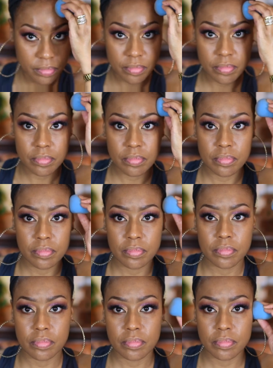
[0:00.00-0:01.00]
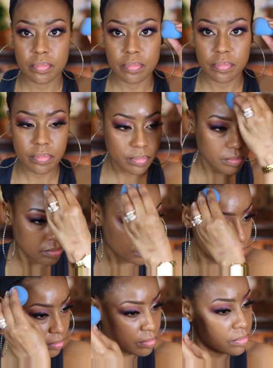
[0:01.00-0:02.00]

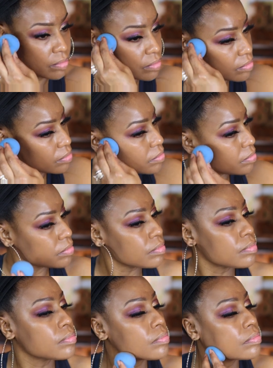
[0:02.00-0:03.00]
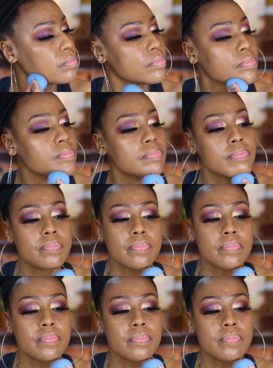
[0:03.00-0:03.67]
(silence)